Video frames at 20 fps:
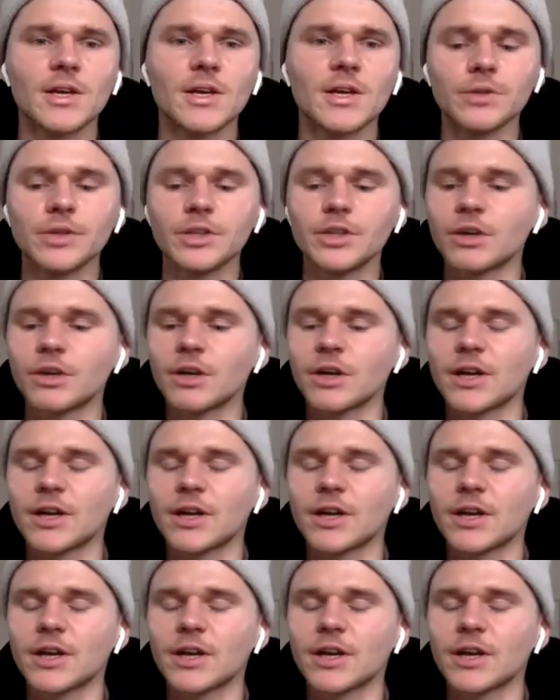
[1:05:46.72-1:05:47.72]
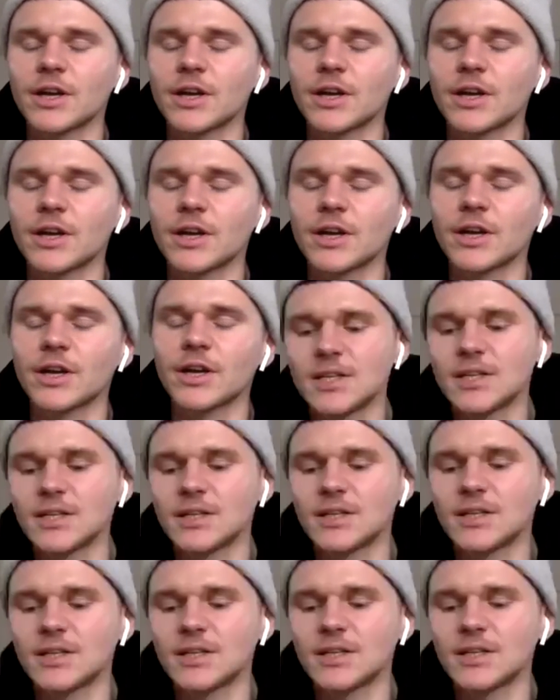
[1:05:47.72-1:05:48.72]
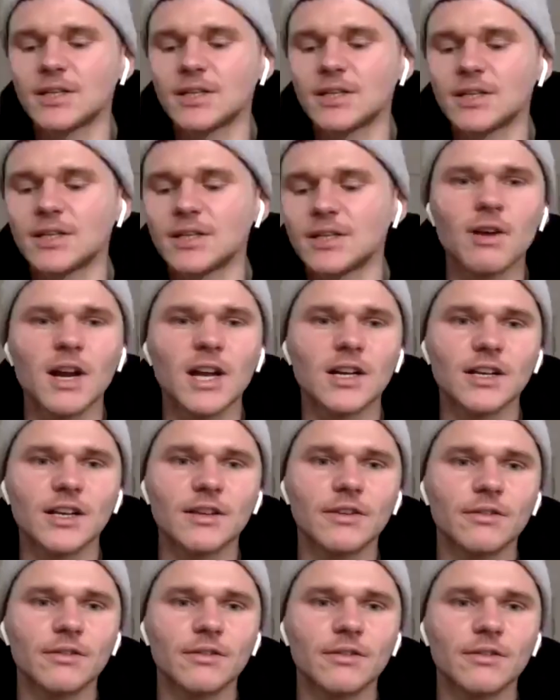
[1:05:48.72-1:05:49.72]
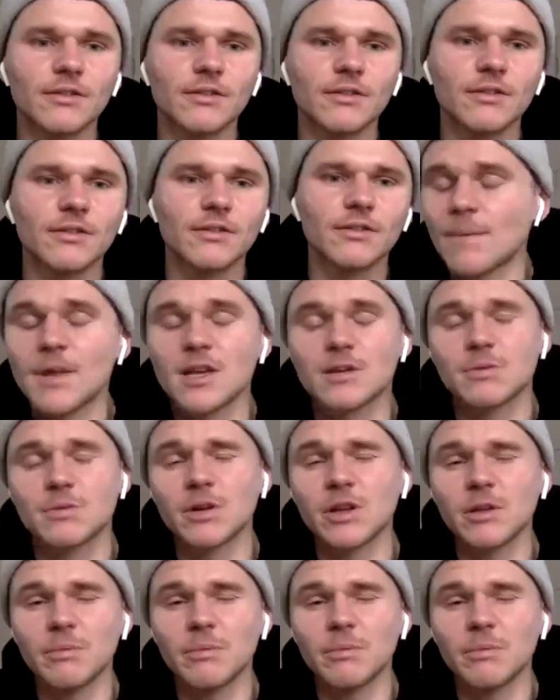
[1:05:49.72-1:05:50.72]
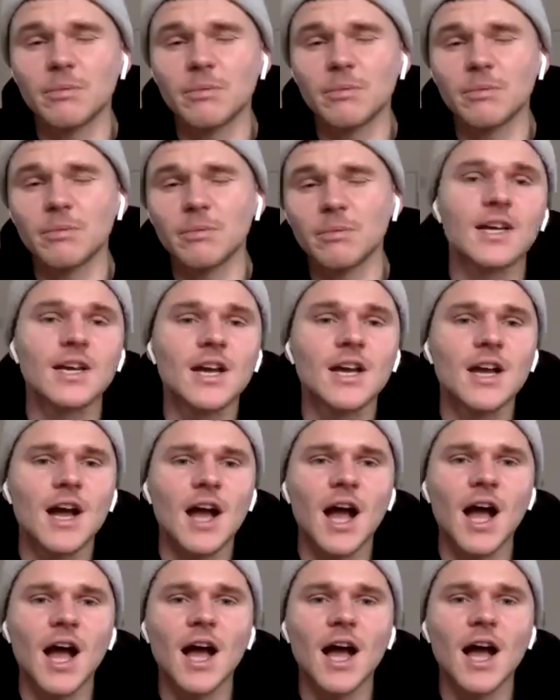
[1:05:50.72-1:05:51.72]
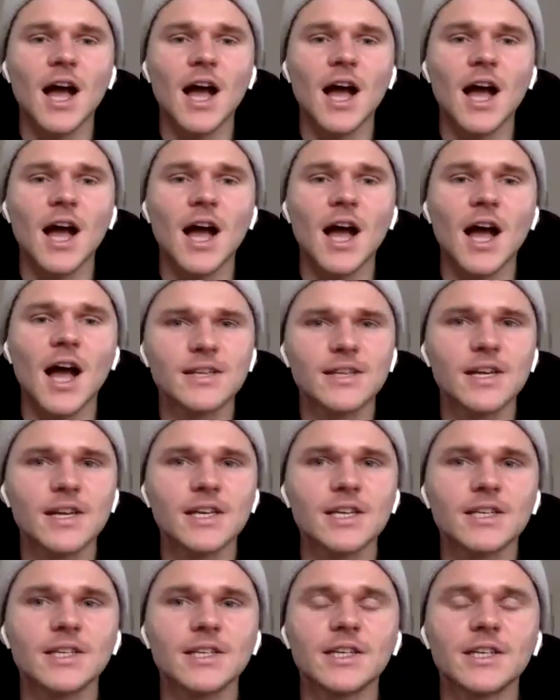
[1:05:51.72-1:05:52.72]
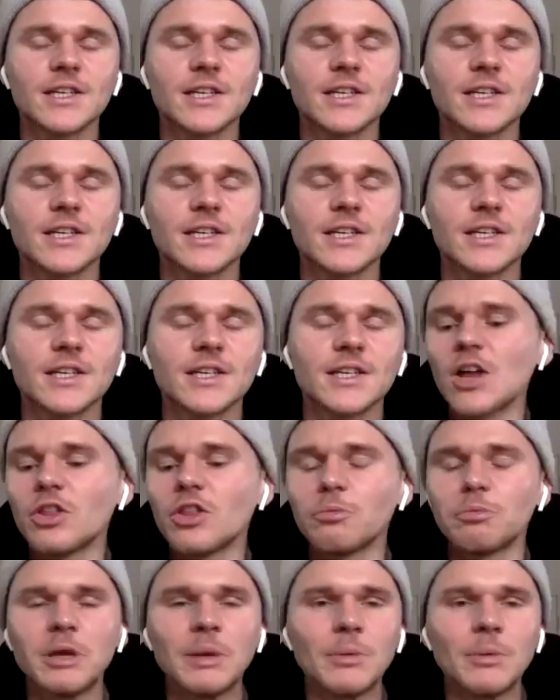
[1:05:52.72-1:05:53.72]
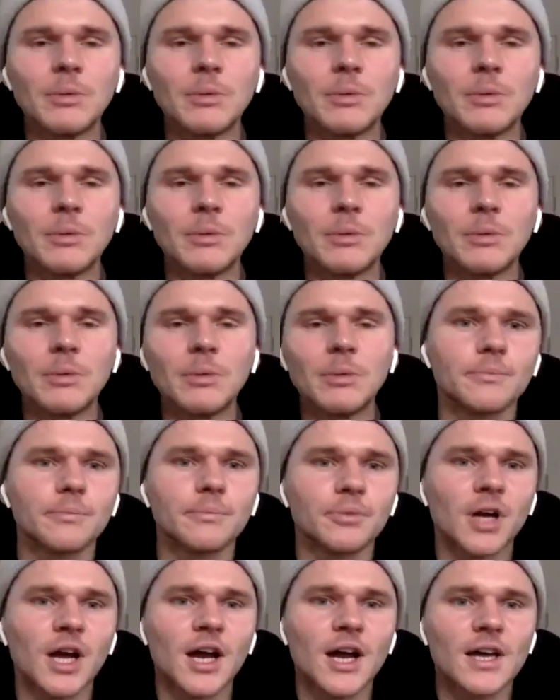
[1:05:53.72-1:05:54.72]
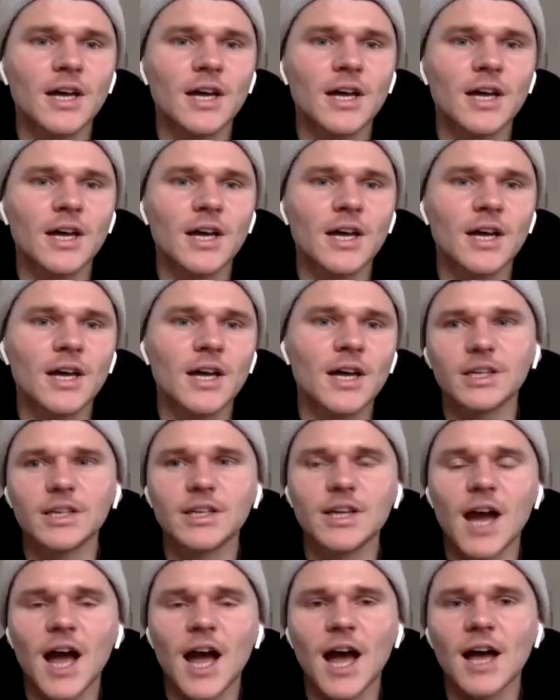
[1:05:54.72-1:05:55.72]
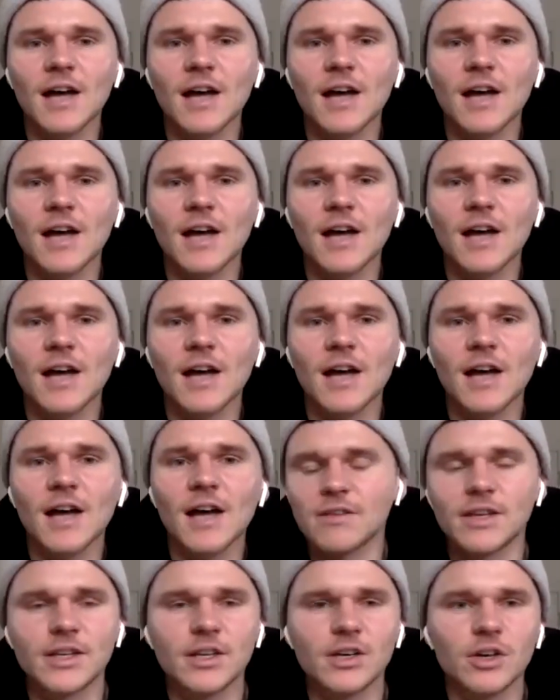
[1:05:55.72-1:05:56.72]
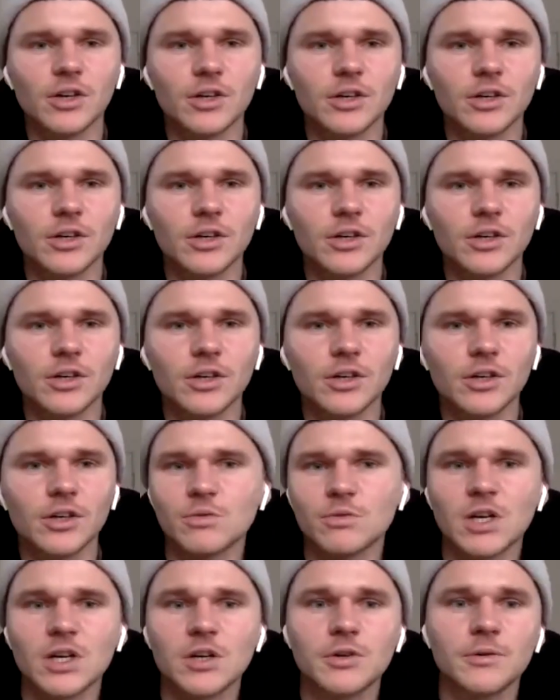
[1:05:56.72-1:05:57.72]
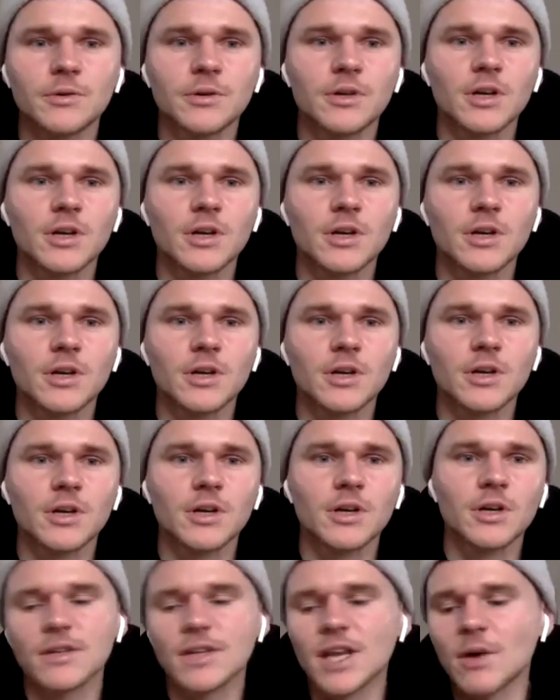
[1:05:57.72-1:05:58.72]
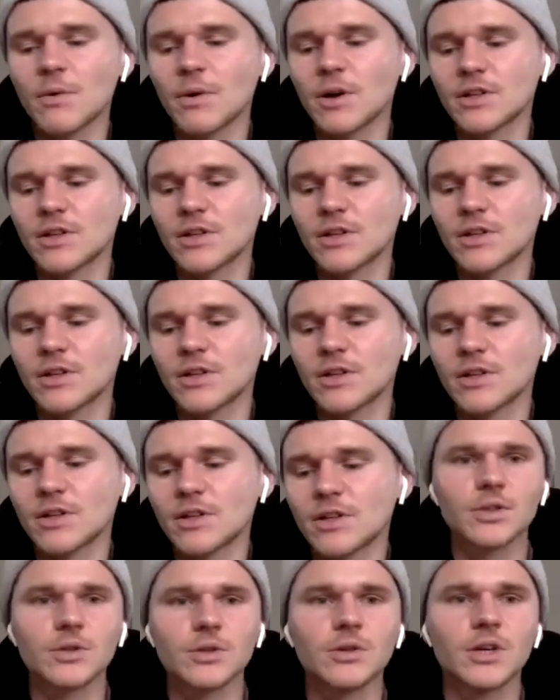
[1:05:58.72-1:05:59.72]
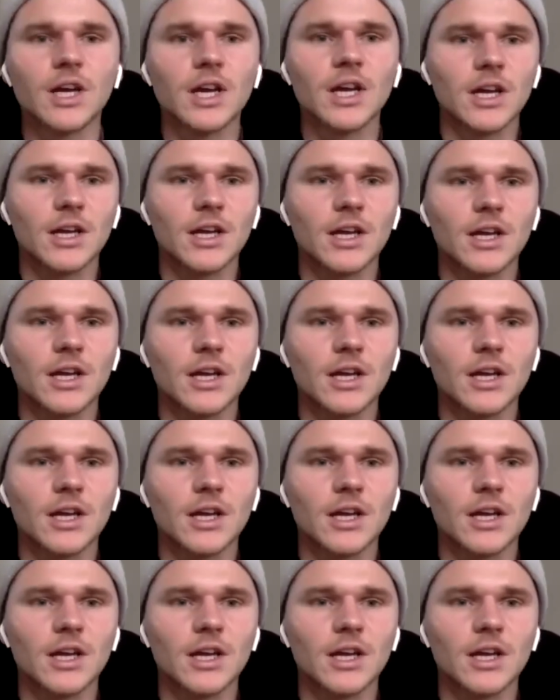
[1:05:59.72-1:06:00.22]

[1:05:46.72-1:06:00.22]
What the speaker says: So you can connect with me directly through Instagram. That's probably the best place, at Alex Denney. The Be More Athlete brand can be at Be More Athlete on Instagram as well. And Network 22